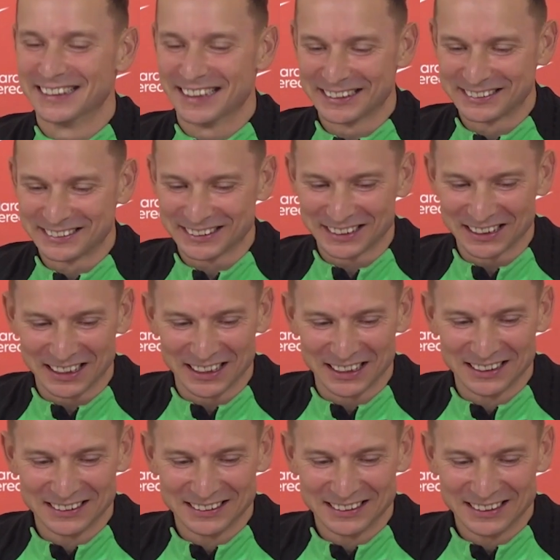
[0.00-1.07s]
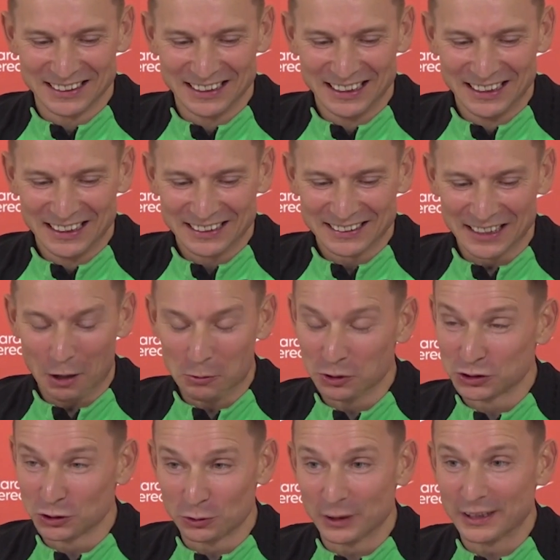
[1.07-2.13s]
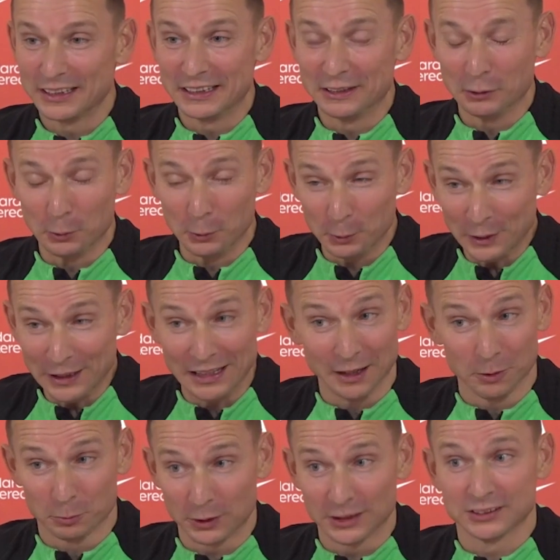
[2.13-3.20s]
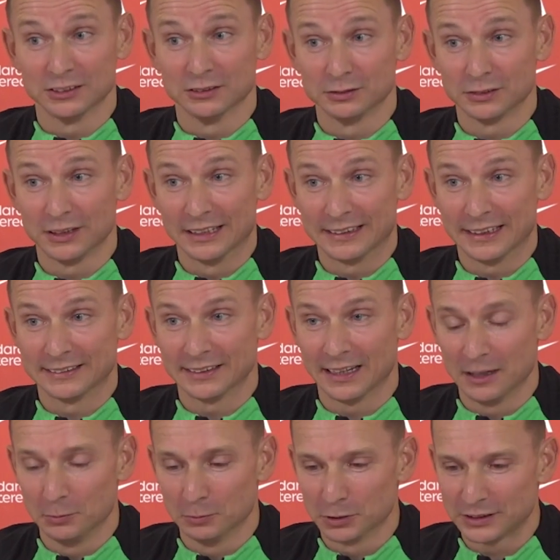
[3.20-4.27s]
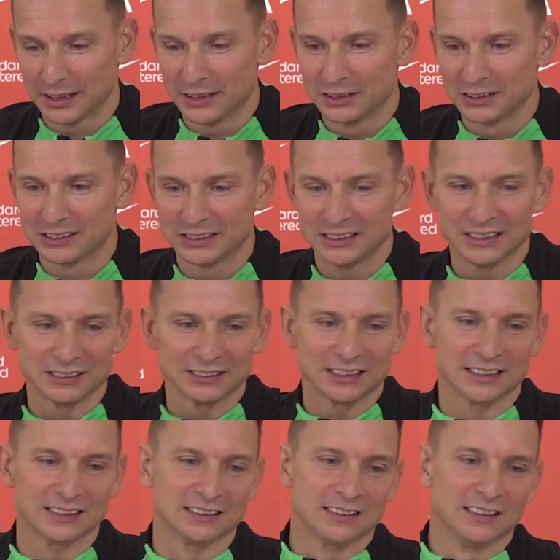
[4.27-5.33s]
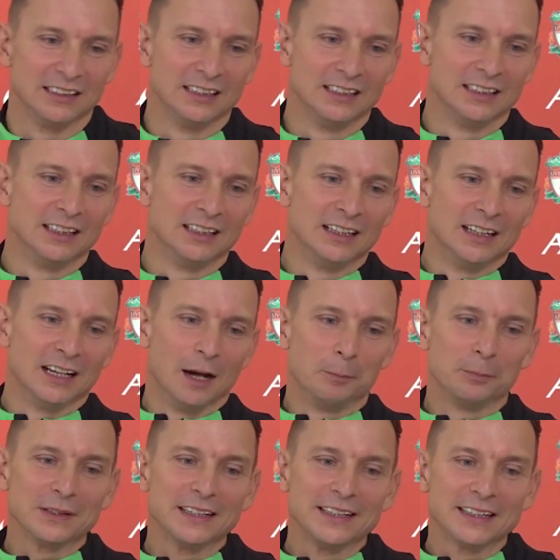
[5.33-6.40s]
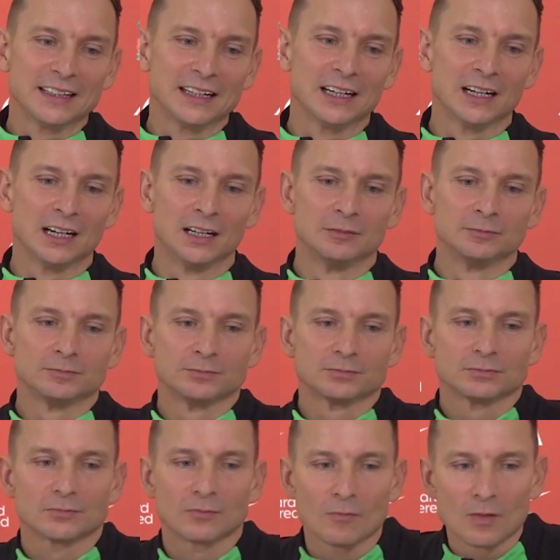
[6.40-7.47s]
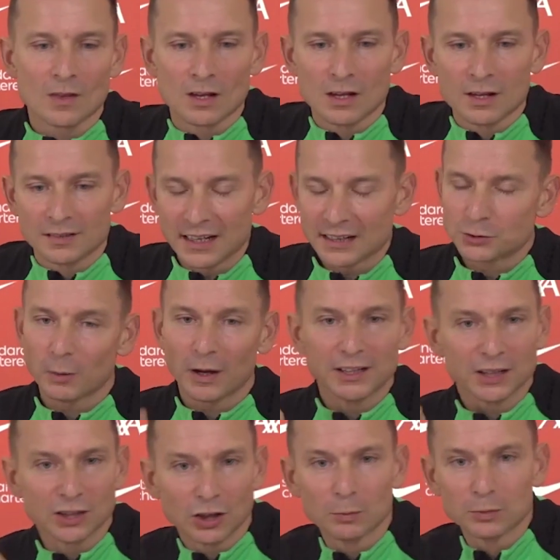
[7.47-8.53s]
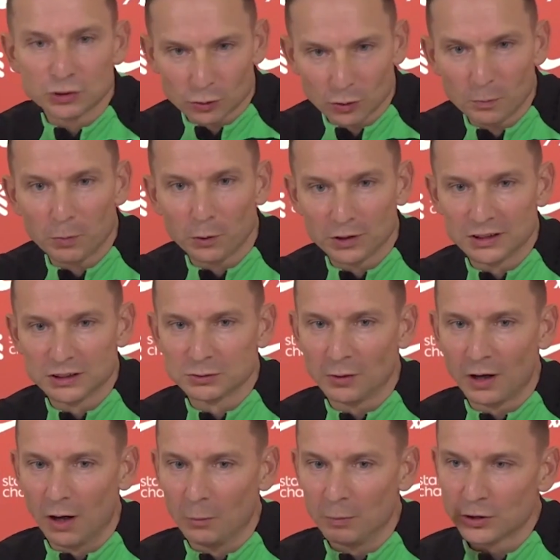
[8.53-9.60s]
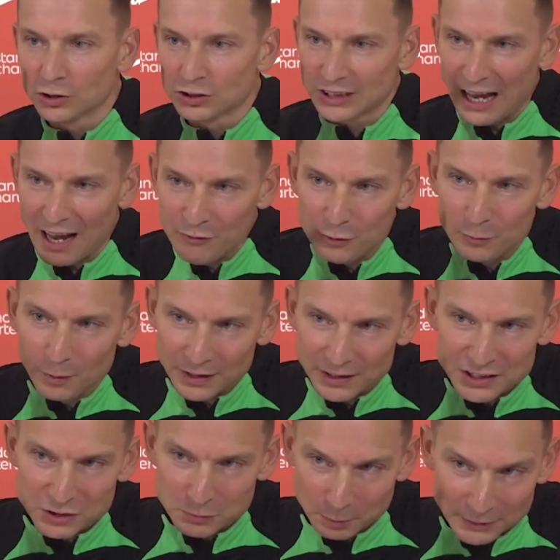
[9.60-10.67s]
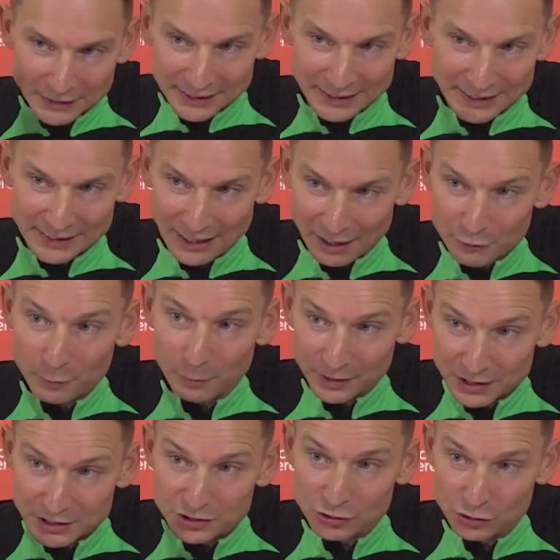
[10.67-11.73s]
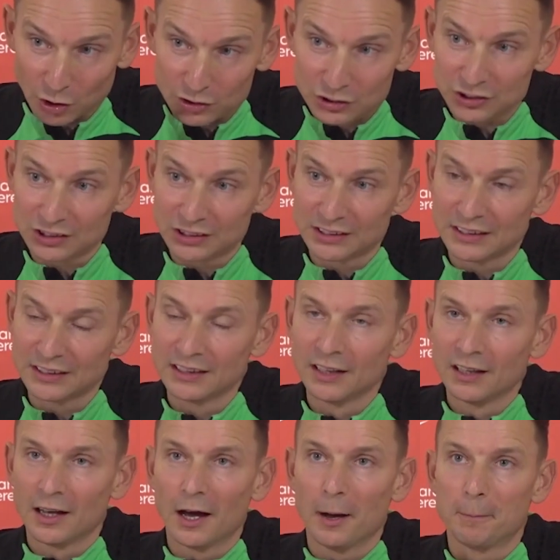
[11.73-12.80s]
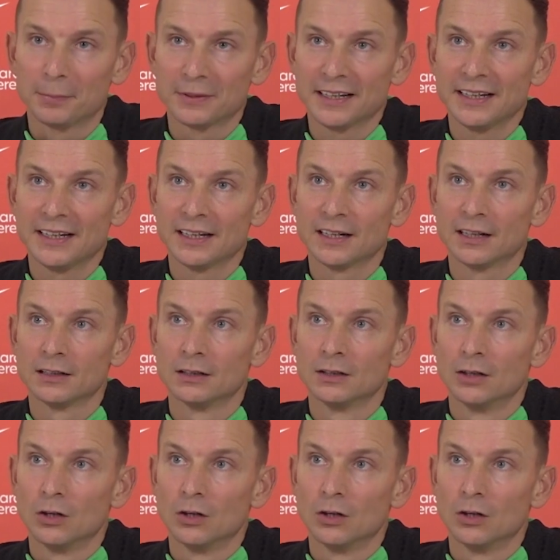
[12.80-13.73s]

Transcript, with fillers: and that's, uh, that was already really impressive at that time. But then you see is that a player that's why the cup is so important as well because everybody's playing everybody's constantly a player